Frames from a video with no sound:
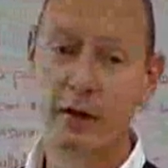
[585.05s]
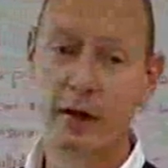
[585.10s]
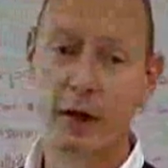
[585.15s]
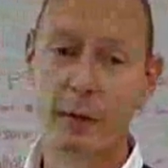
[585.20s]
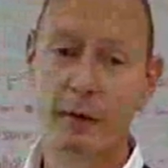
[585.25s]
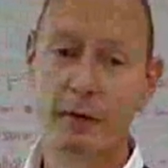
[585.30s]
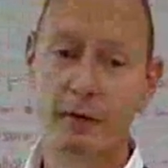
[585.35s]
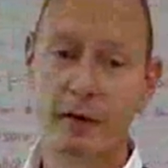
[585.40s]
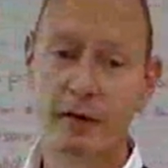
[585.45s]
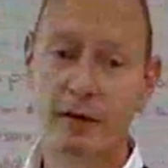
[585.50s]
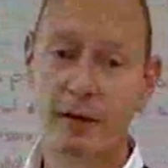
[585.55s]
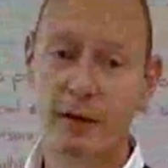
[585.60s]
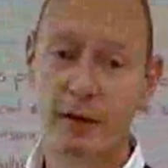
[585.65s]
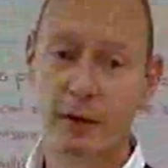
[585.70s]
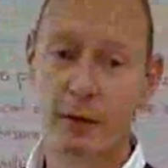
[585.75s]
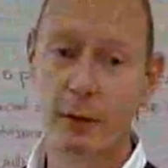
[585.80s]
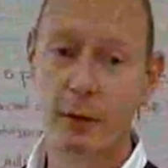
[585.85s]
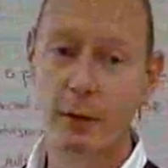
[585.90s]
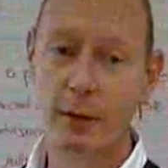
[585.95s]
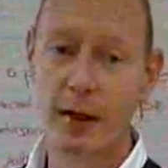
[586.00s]
come and visit
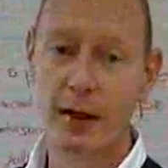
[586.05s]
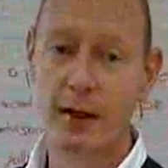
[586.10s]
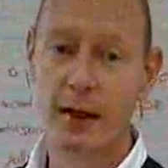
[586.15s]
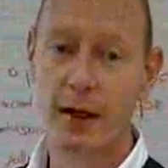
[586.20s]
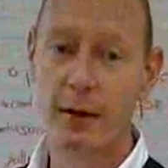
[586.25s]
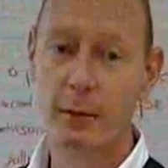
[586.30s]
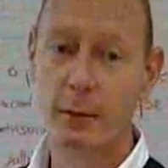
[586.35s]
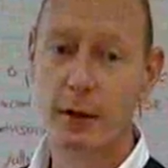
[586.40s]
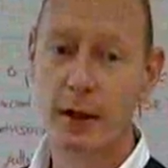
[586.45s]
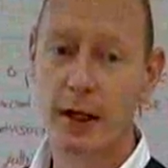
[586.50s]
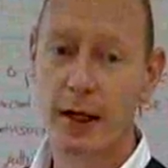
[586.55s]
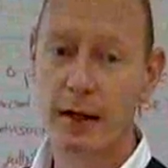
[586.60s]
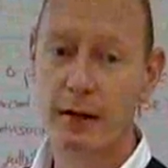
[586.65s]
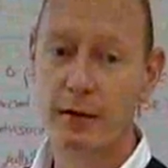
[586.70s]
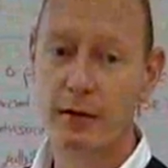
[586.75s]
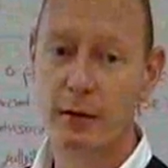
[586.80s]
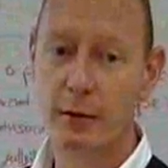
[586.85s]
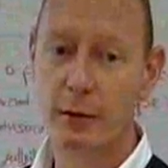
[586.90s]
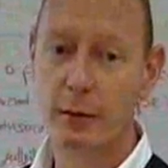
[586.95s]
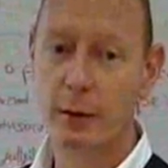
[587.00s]
you and they would like
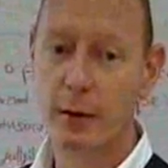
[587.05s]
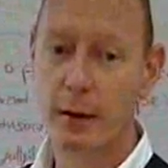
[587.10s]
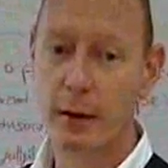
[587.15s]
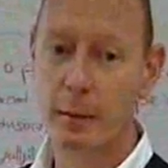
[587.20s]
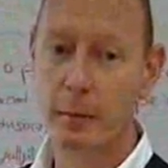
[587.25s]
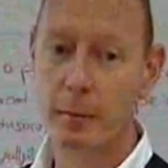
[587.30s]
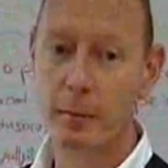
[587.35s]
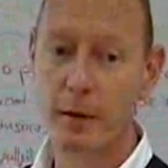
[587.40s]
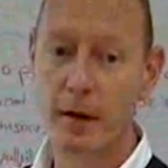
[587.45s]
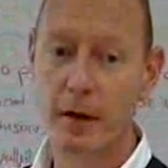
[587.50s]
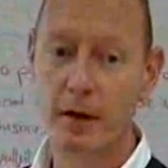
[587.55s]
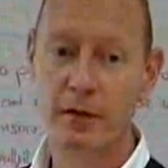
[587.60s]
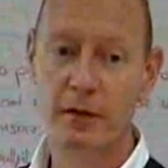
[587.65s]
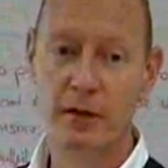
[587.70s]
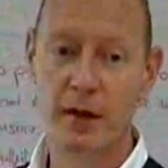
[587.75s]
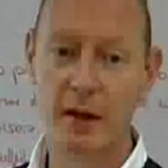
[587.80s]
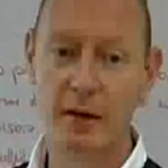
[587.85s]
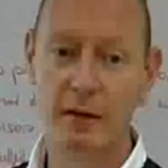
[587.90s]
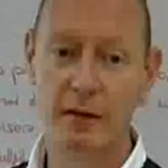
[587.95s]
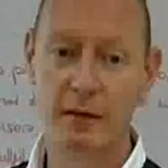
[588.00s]
to
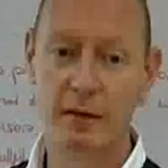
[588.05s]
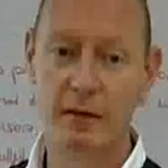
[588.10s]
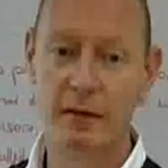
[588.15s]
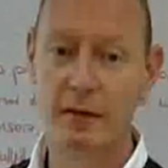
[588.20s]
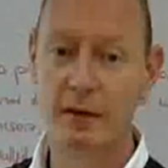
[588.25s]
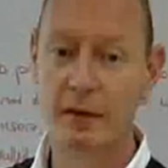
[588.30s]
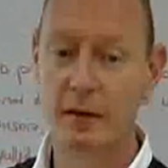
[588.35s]
assess